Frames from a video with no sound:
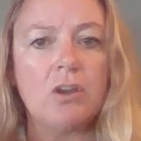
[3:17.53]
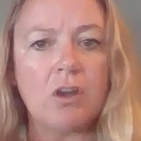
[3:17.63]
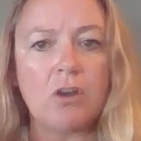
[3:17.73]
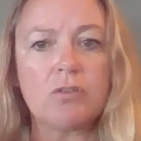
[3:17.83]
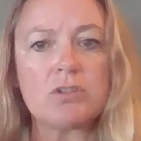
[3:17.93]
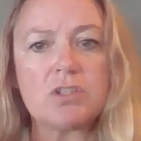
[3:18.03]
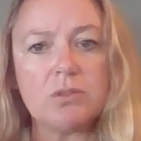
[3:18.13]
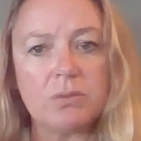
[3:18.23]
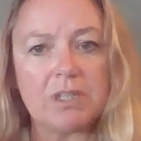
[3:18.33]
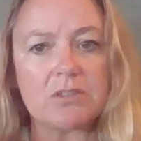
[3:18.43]
Over
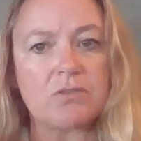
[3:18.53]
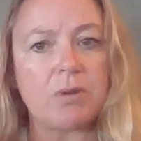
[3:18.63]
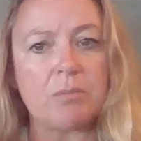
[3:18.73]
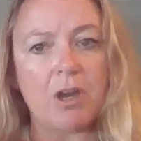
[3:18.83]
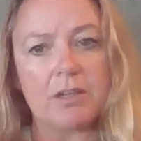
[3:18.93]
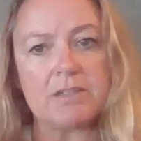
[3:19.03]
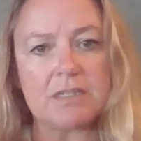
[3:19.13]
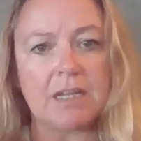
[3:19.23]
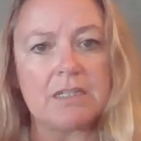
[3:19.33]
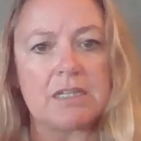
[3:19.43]
2 weeks, from August
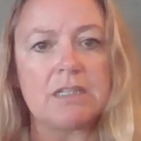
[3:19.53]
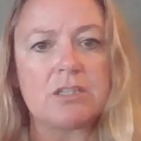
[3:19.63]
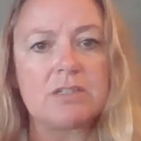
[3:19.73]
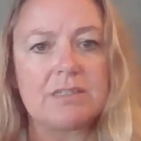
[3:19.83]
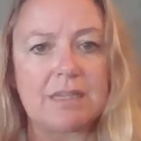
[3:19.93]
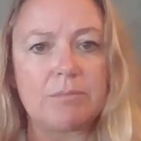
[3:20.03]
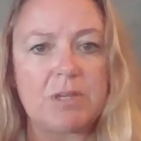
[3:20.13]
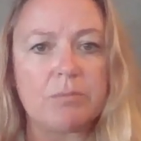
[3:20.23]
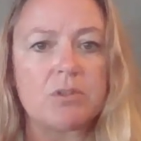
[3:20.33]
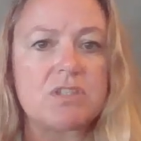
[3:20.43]
19th to
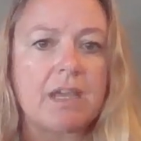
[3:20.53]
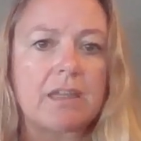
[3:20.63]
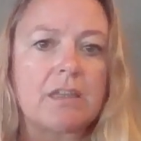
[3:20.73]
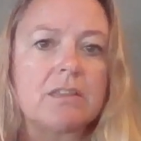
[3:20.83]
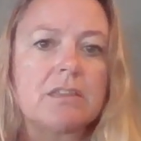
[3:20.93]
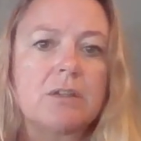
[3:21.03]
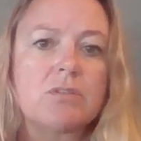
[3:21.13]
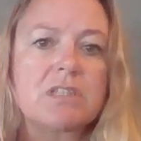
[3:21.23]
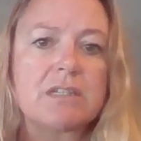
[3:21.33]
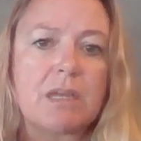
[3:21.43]
September 2nd, there
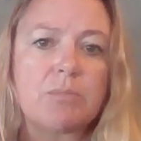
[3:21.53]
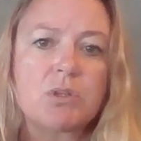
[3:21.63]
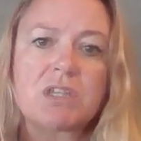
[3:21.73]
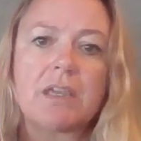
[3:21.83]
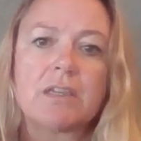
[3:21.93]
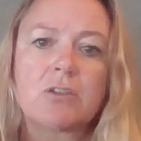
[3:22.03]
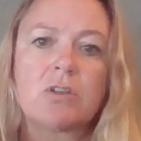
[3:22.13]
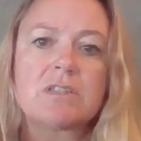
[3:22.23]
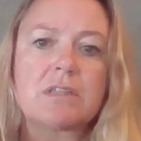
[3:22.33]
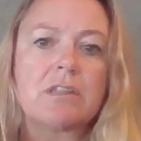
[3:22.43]
was a 10%
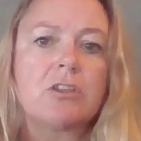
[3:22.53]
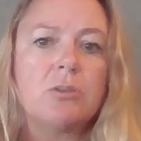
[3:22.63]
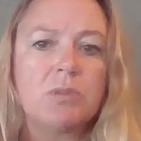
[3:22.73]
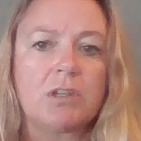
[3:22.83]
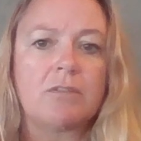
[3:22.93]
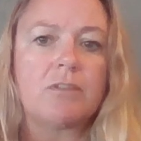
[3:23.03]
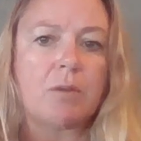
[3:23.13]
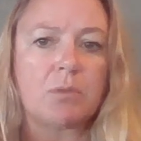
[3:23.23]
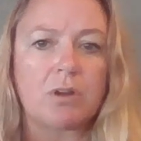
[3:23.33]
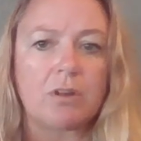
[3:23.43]
increase in the cumulative
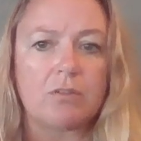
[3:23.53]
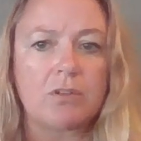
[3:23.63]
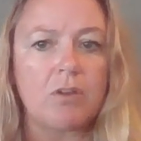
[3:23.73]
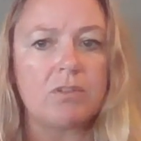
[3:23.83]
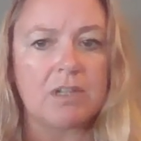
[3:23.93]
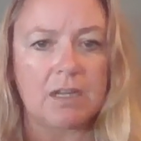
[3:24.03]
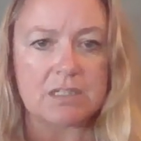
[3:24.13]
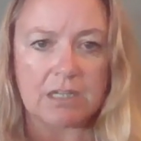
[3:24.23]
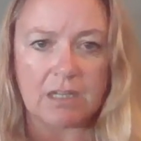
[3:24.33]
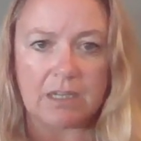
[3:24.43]
number of
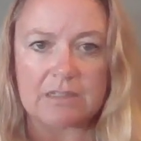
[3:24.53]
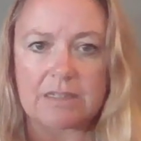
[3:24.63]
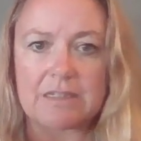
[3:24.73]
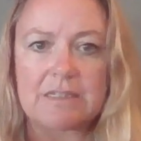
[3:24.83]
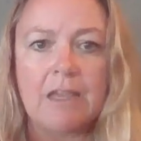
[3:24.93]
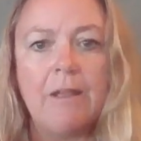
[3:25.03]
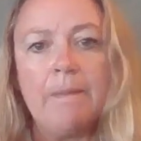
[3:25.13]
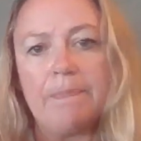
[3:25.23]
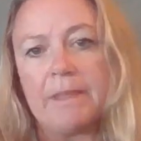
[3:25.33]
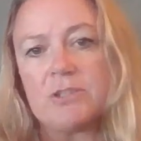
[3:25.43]
COVID-19 cases
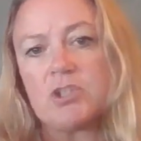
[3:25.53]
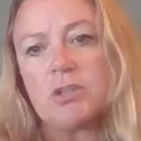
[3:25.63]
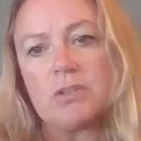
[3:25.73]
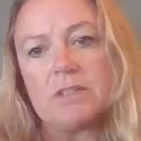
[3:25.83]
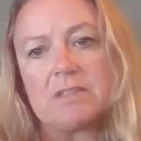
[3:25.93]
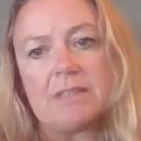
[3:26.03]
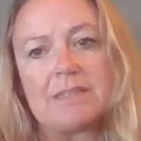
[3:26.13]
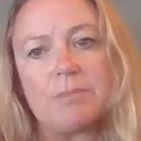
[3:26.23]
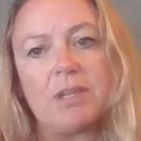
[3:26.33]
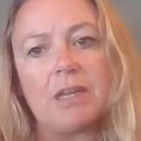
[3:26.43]
in children
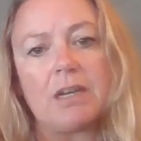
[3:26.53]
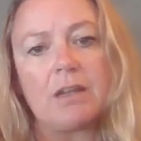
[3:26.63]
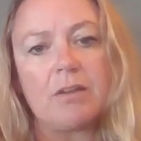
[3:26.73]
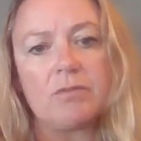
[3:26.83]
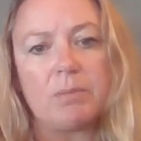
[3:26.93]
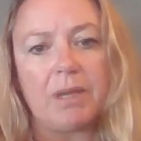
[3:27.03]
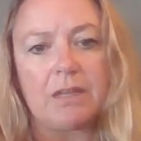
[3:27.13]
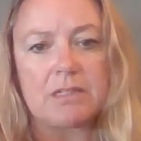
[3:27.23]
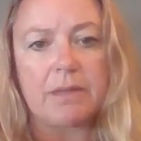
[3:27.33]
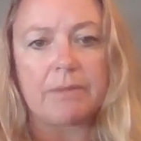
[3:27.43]
since the beginning of the
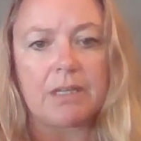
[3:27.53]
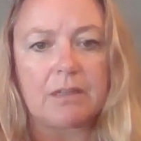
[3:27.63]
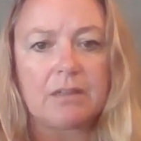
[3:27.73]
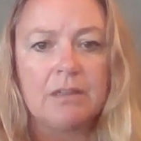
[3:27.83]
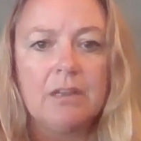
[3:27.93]
pandemic.